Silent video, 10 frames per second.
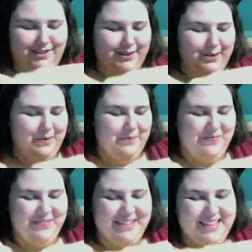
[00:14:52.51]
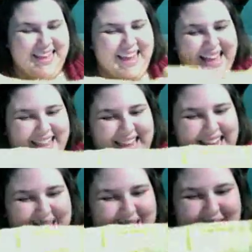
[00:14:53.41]
So yeah,
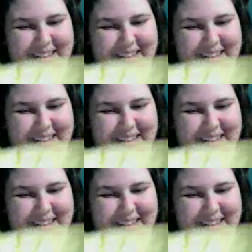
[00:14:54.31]
thank you.